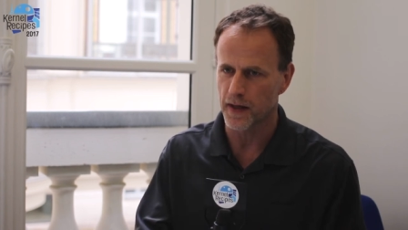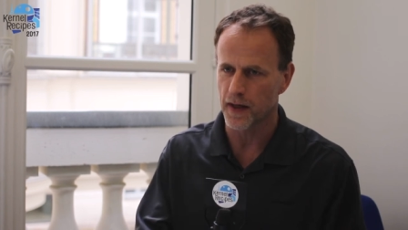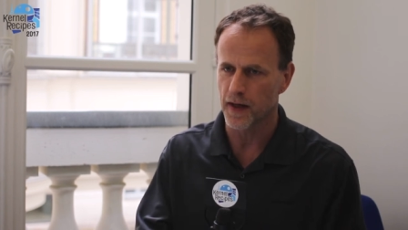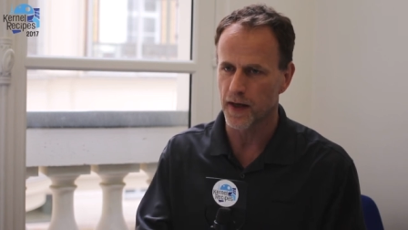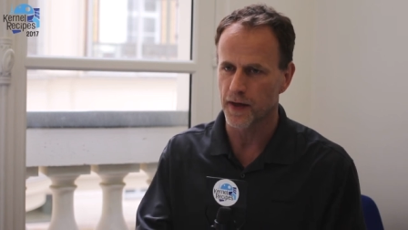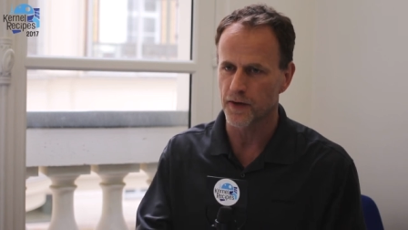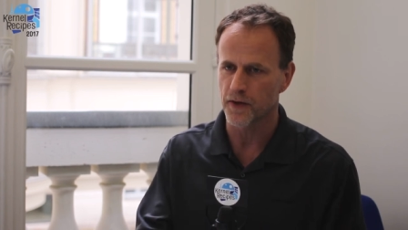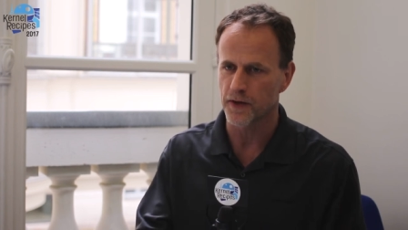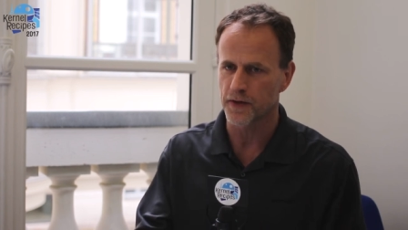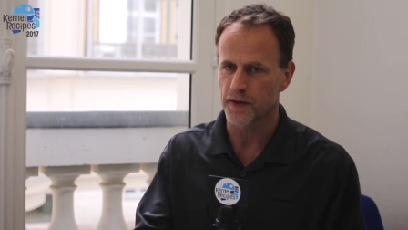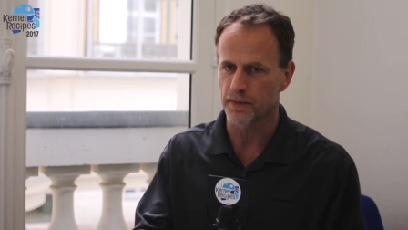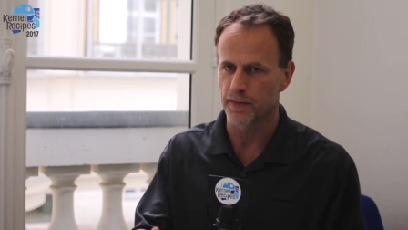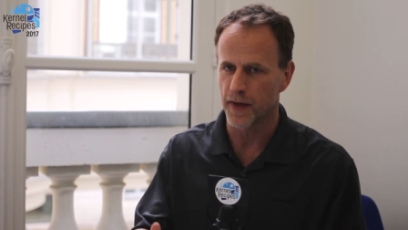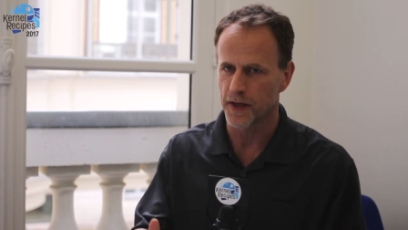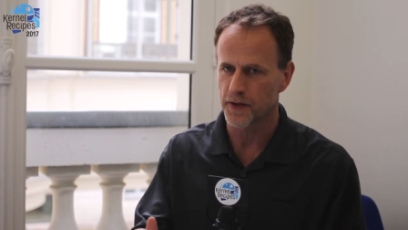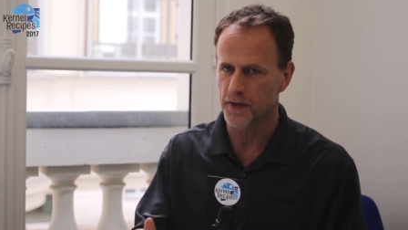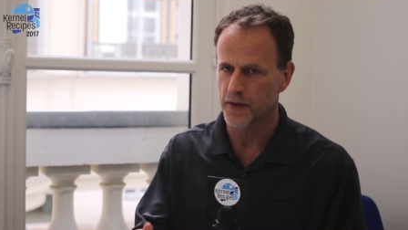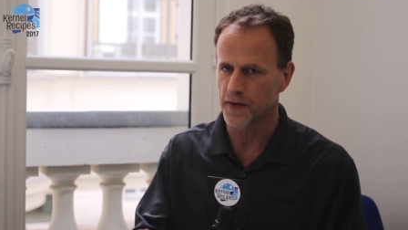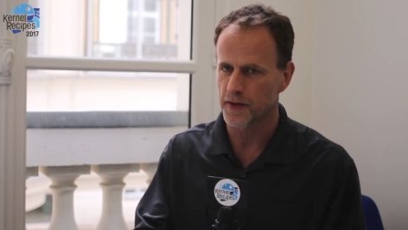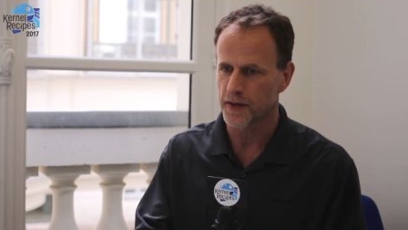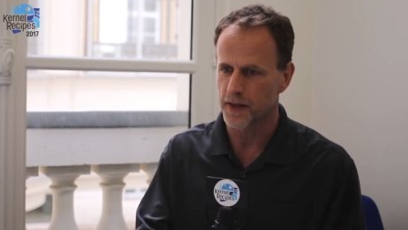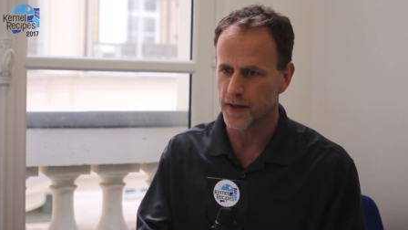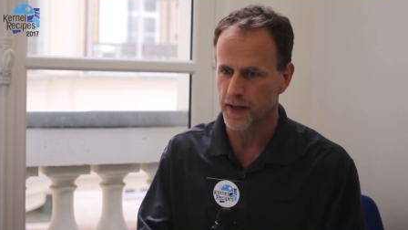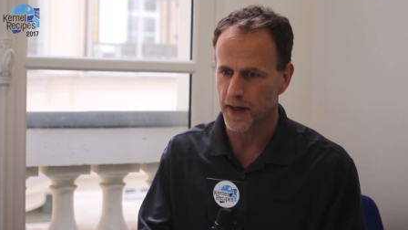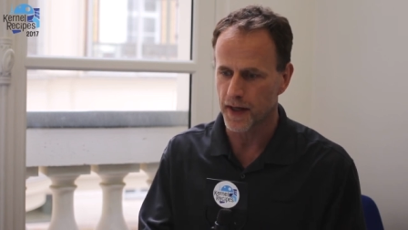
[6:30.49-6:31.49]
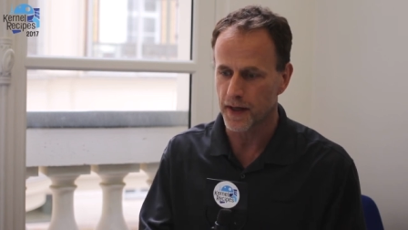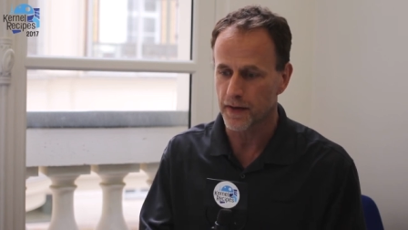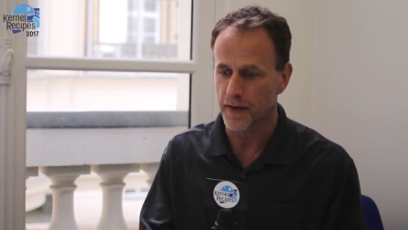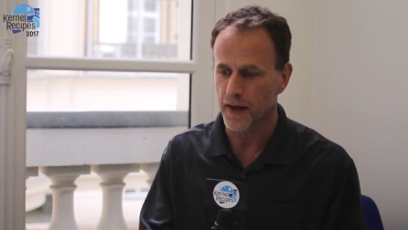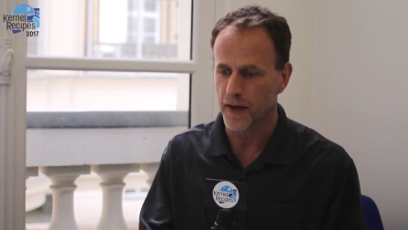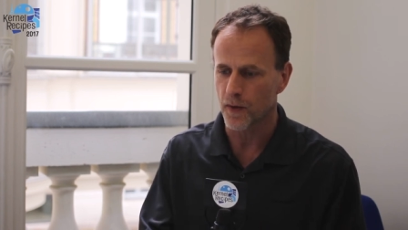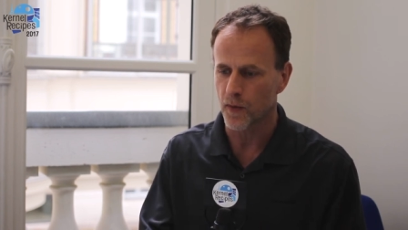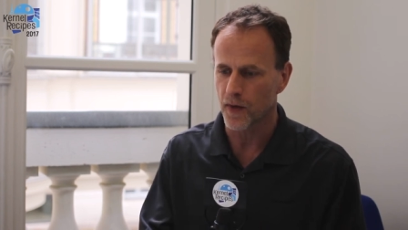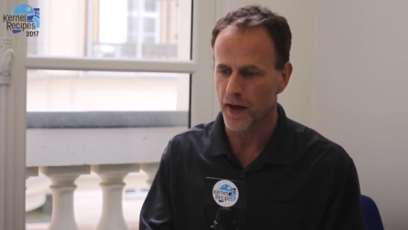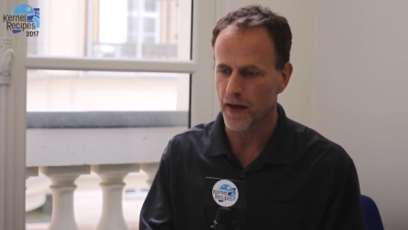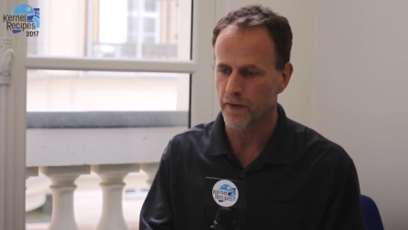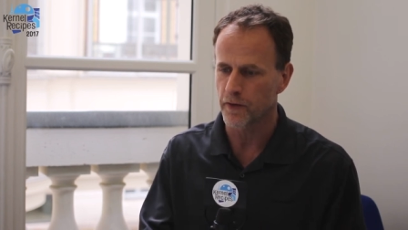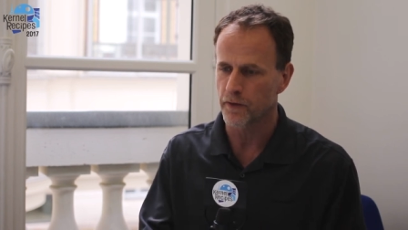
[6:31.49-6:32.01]
I just mentioned today
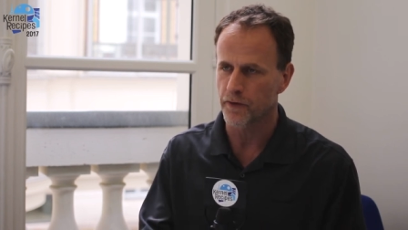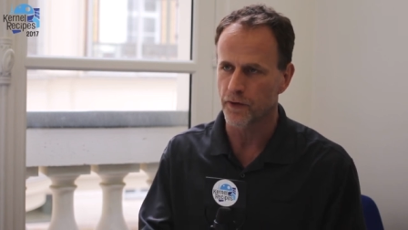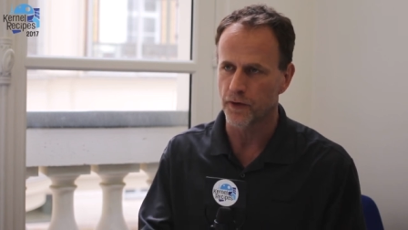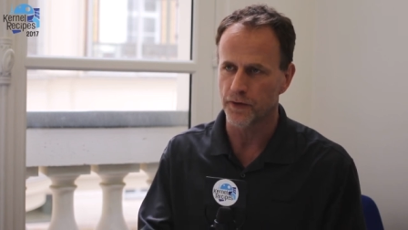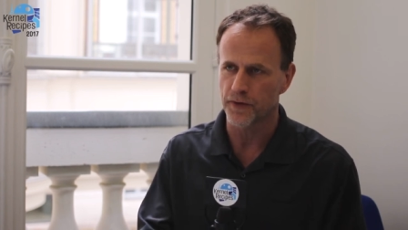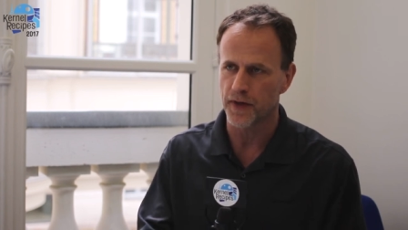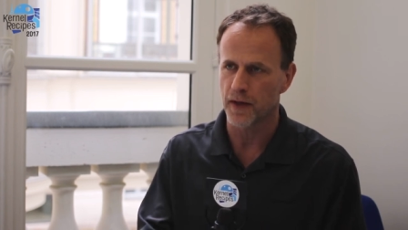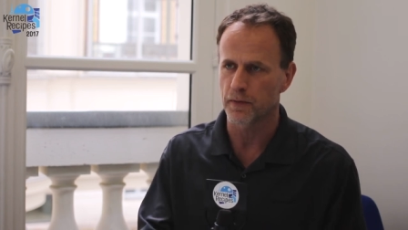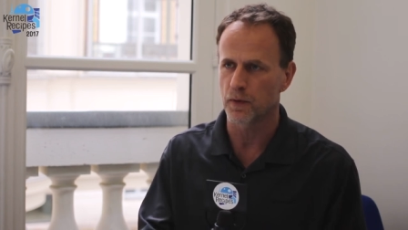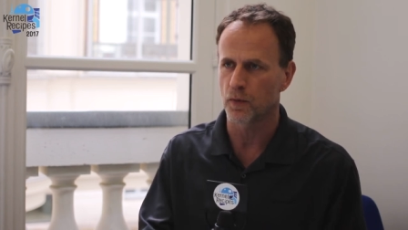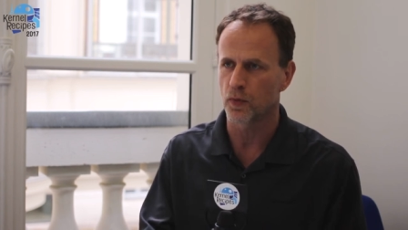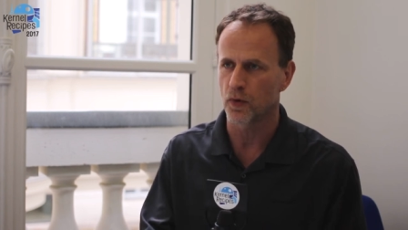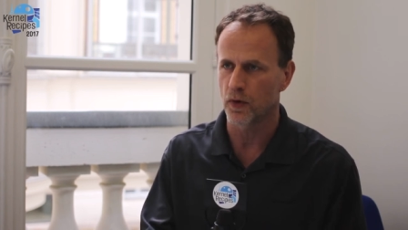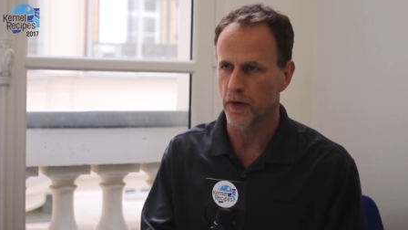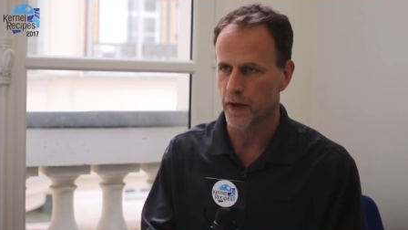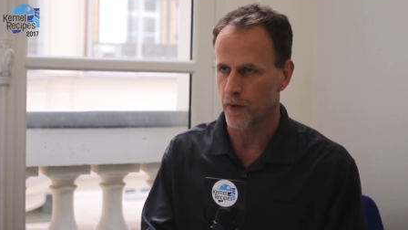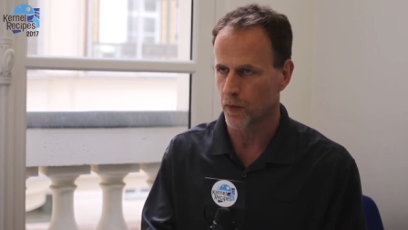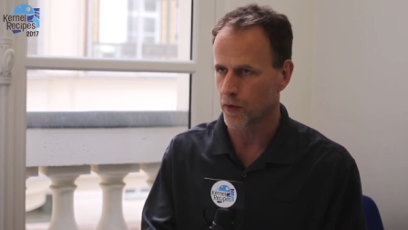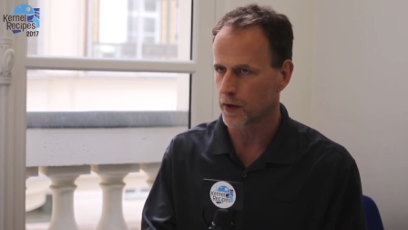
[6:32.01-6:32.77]
that we have a full-time employee